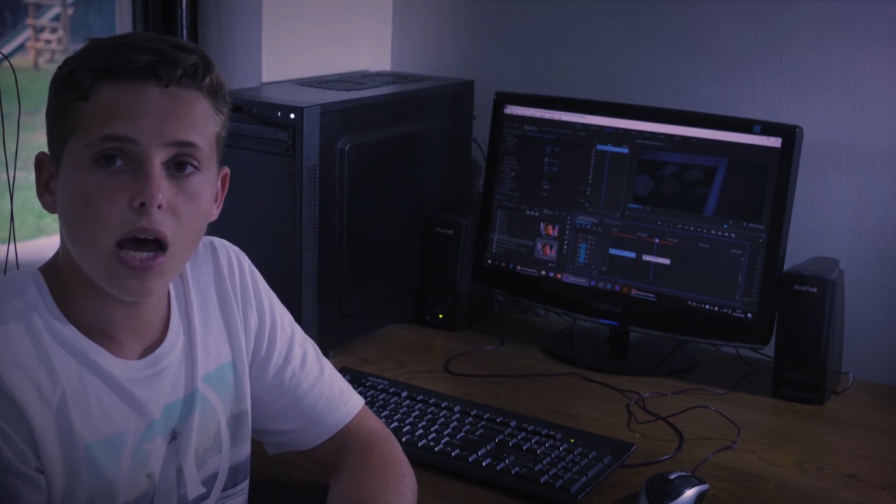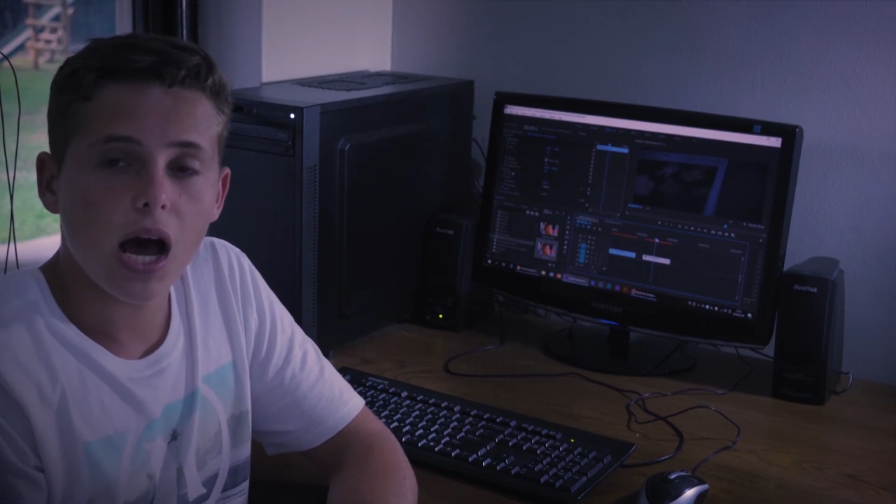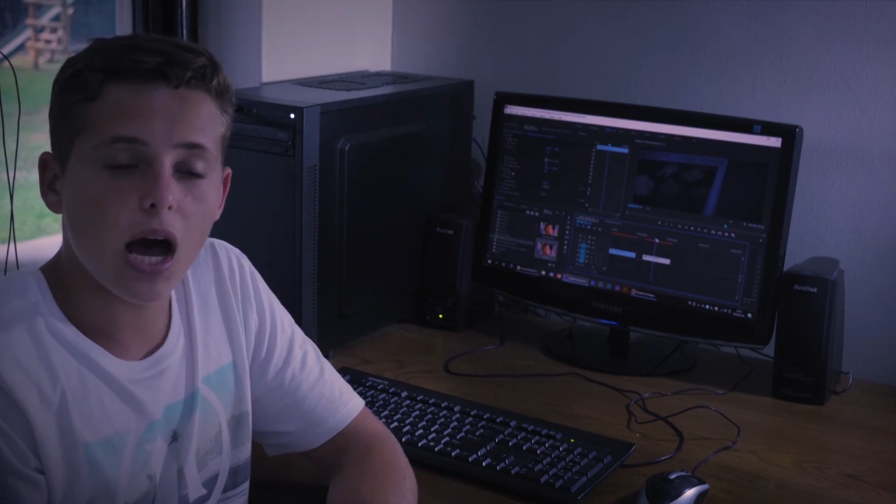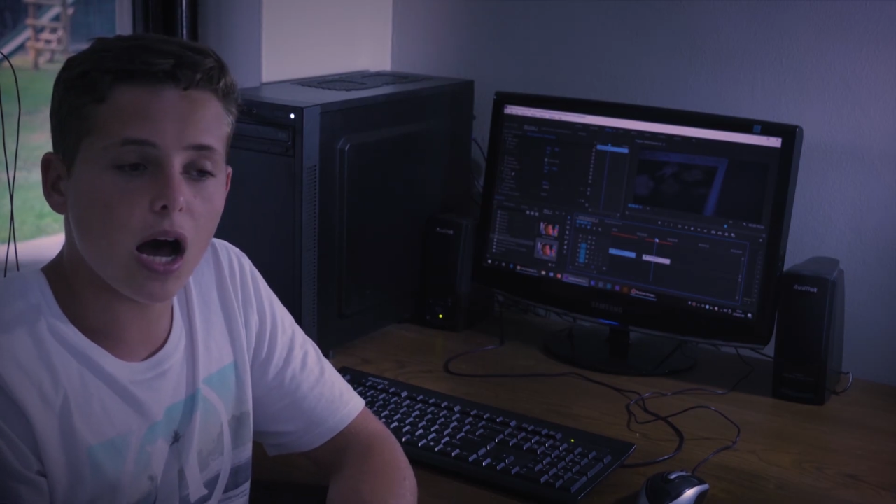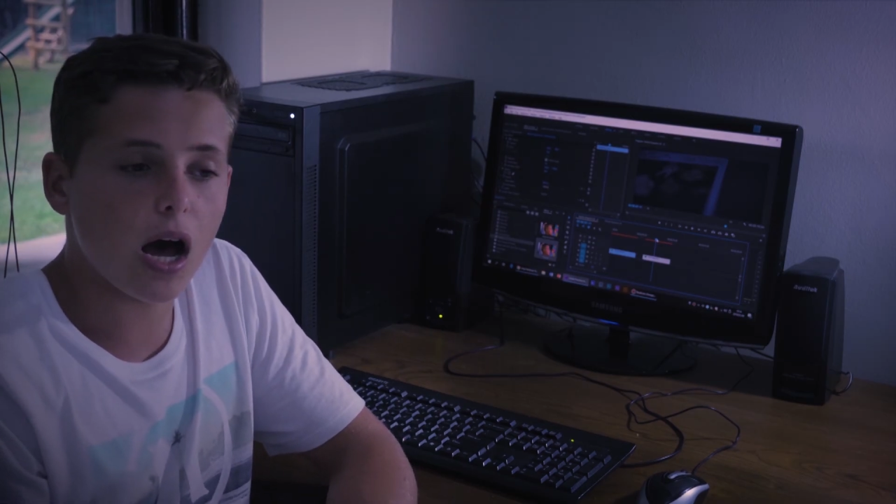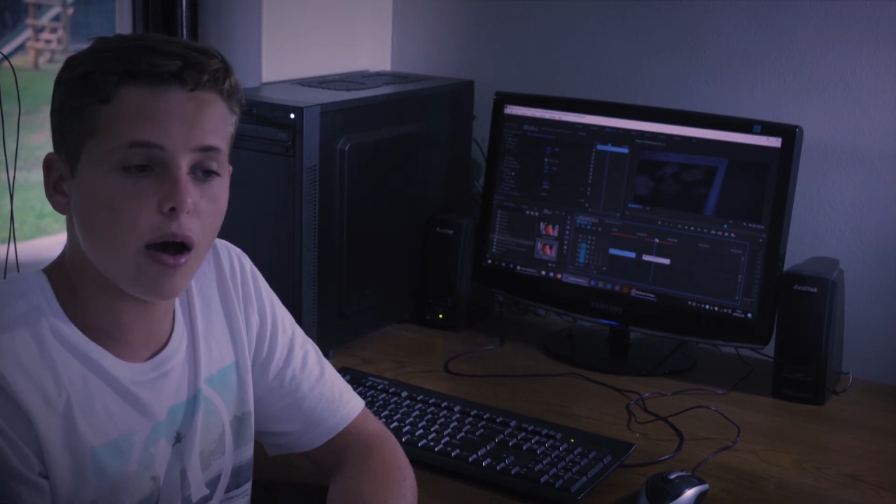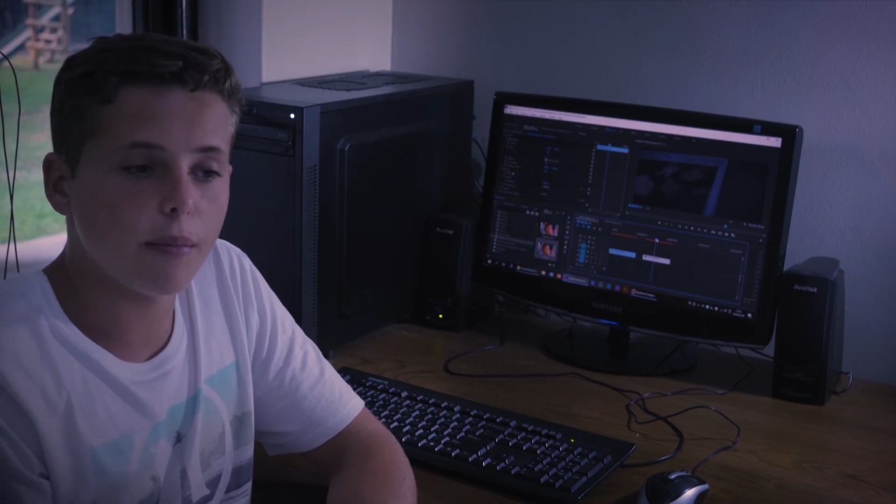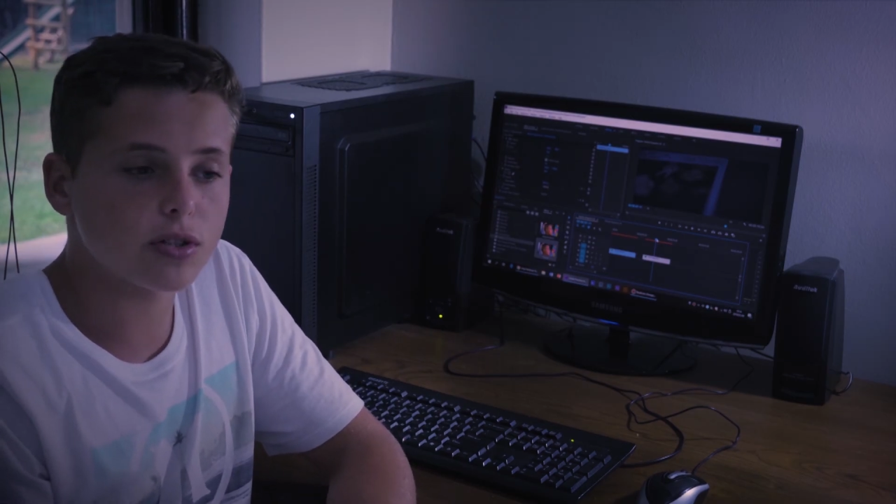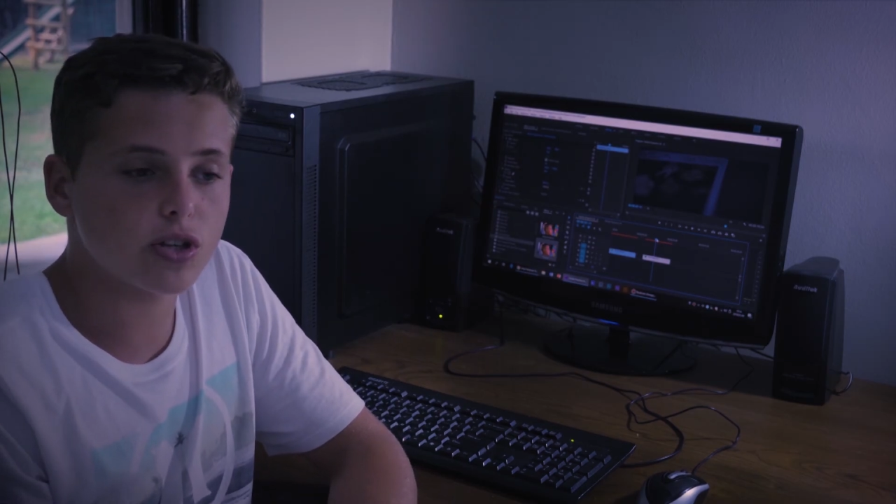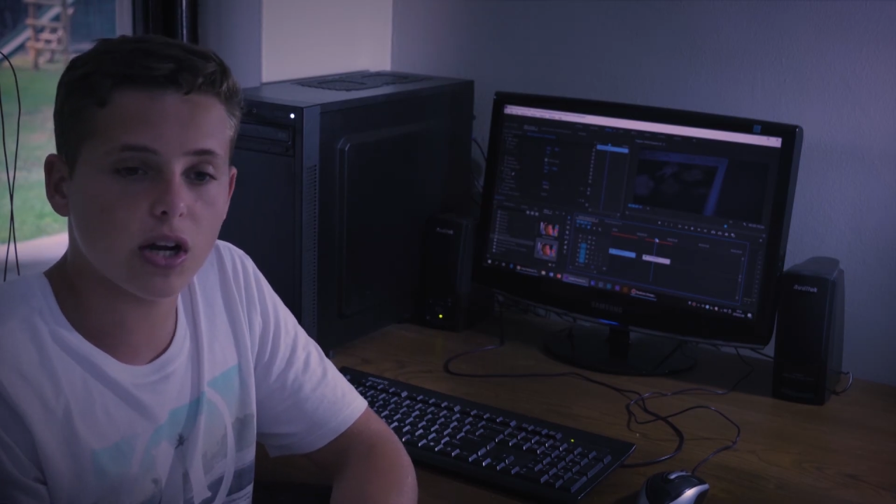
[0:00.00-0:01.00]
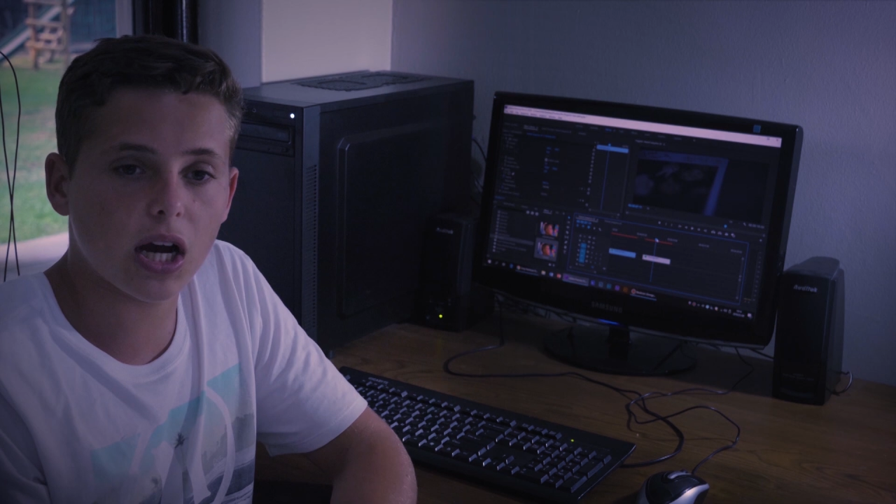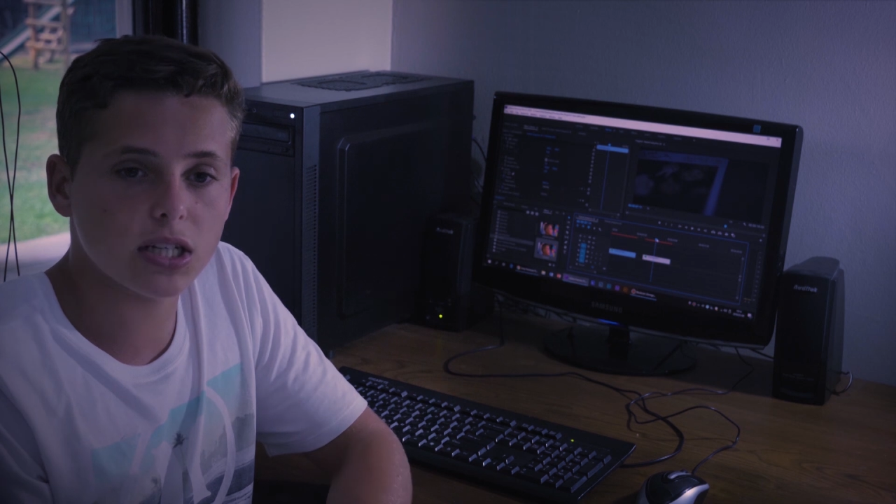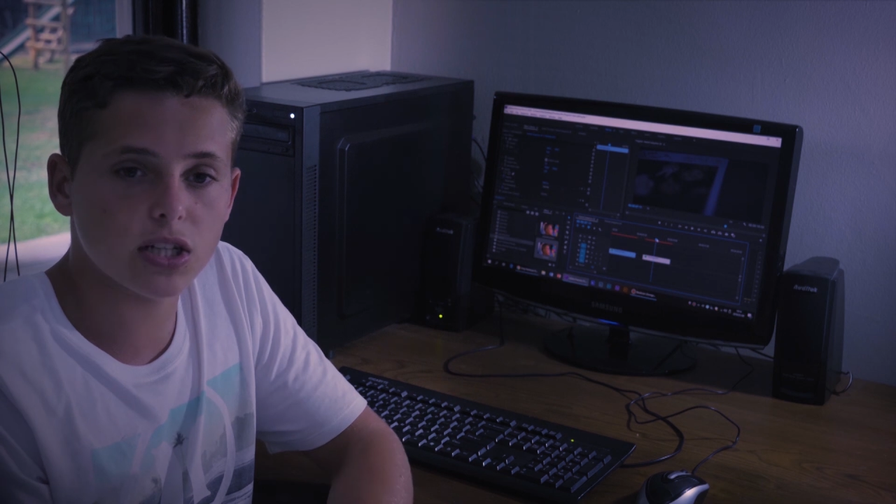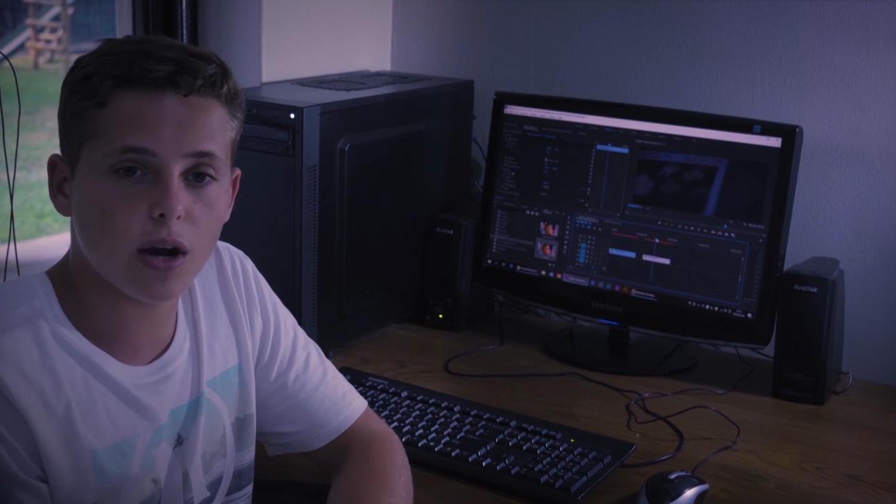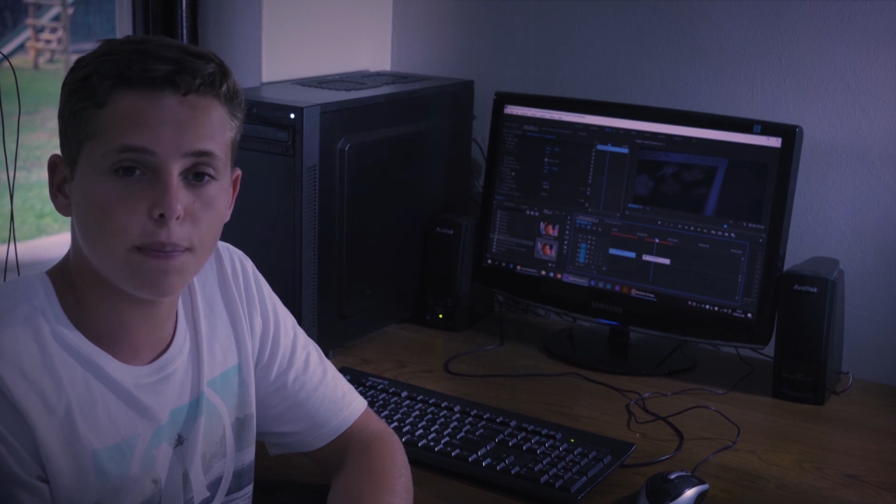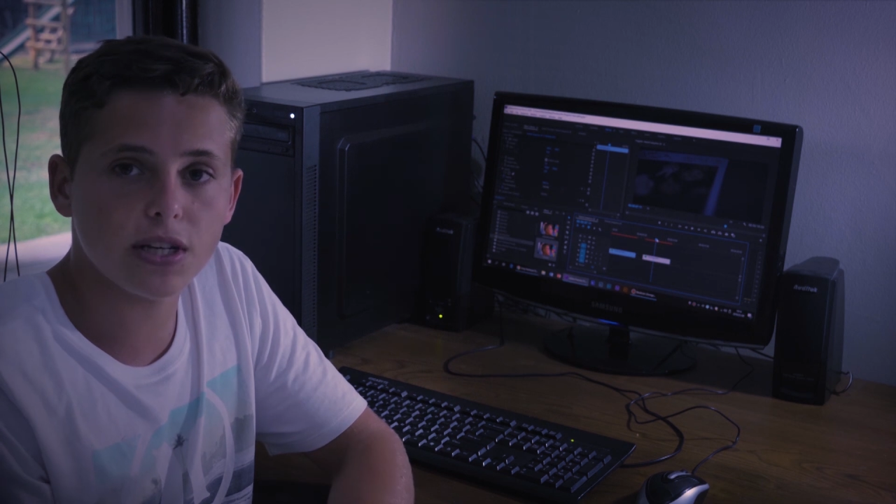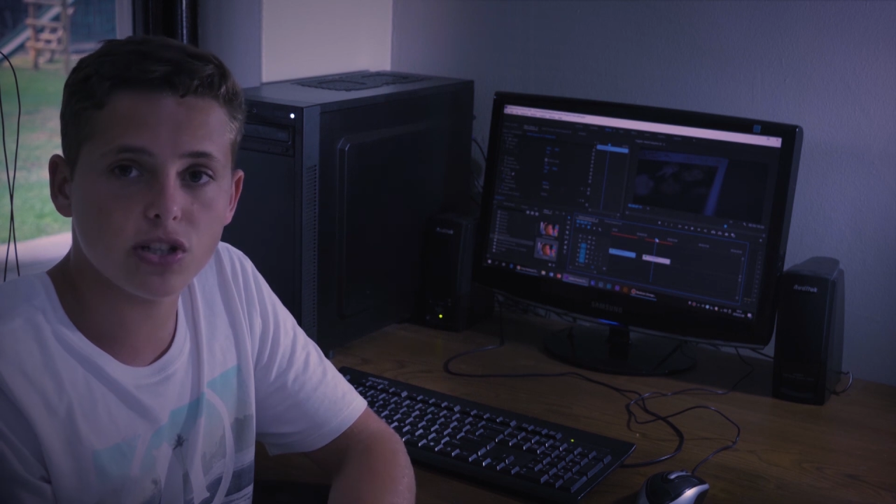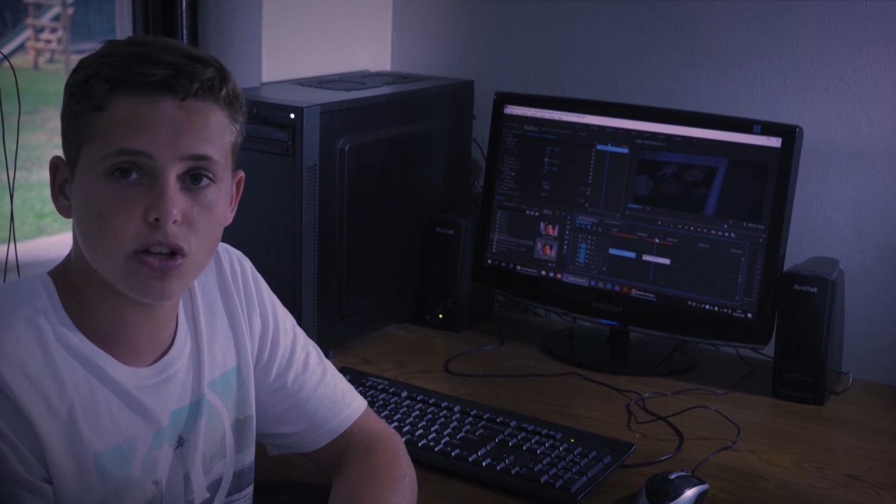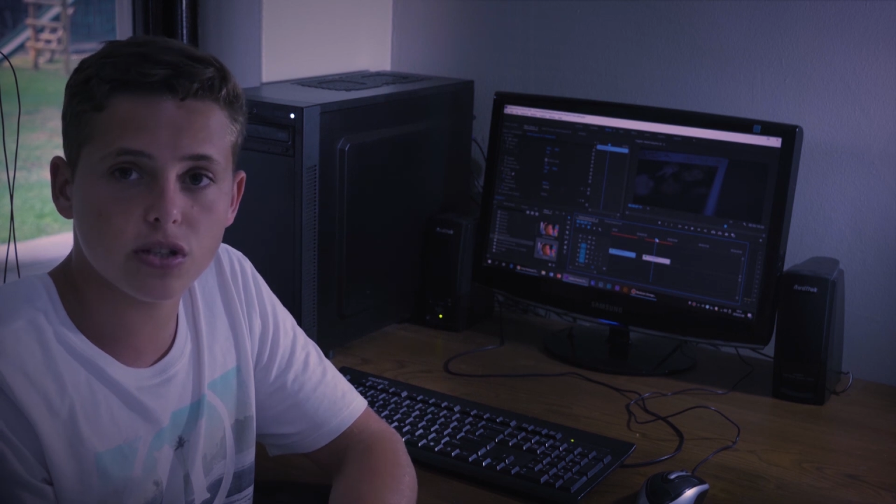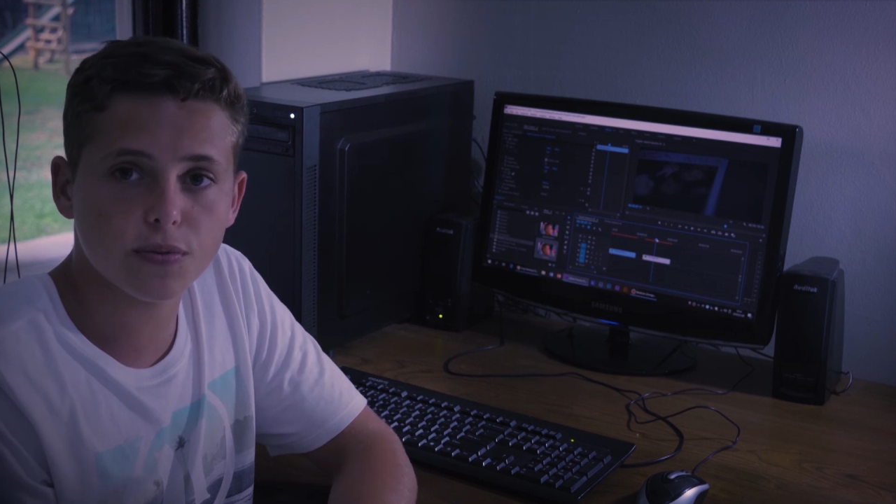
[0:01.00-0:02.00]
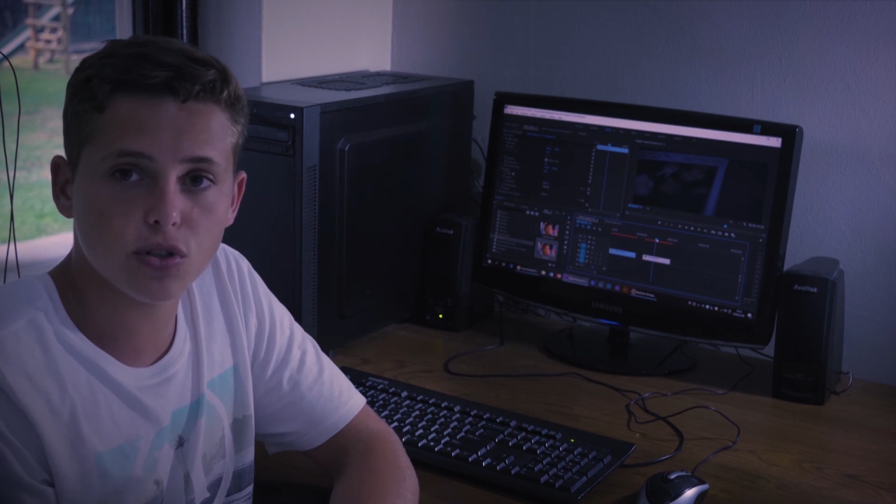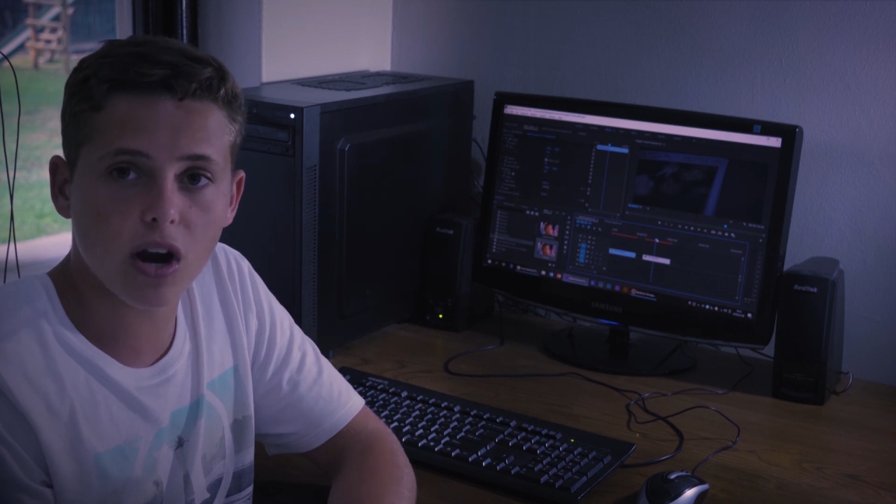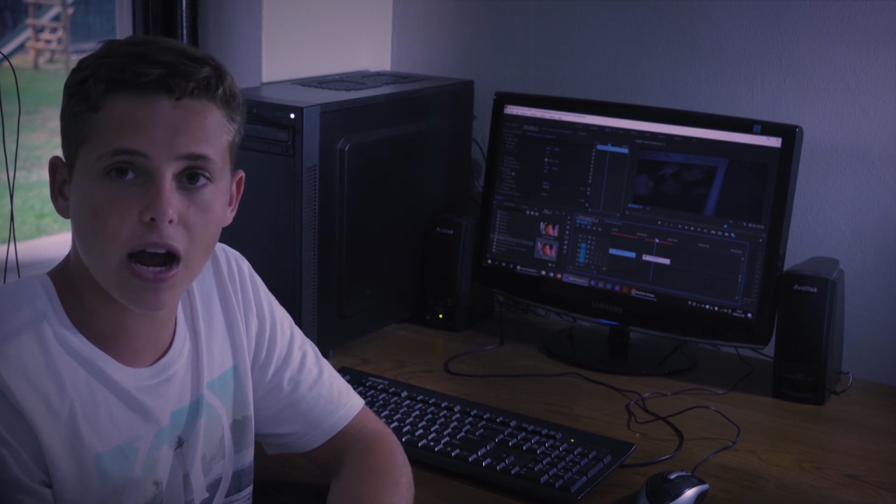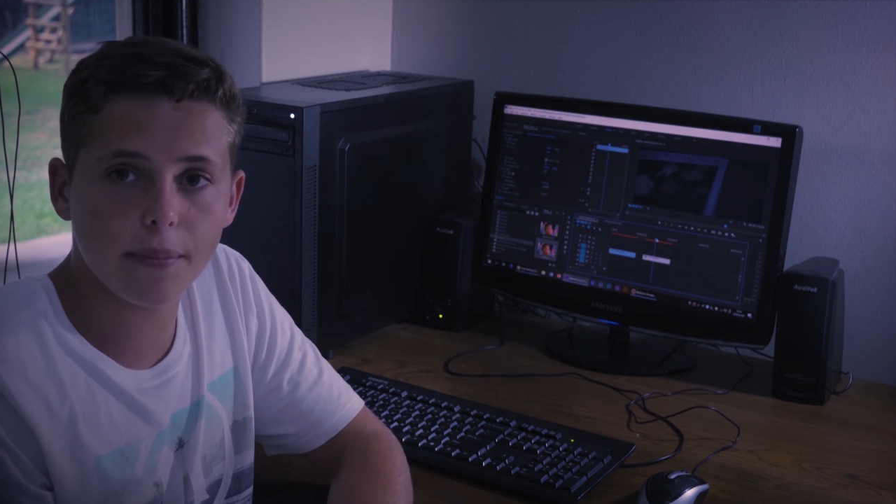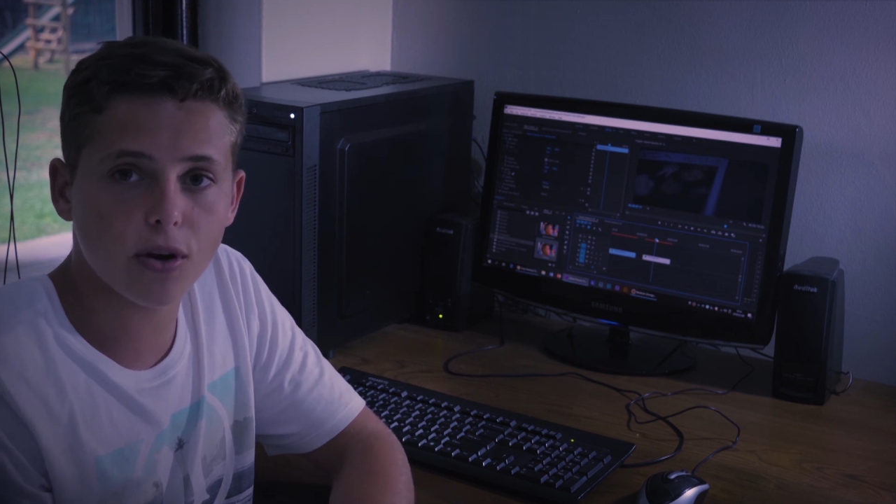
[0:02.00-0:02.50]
So guys, yeah, please go subscribe,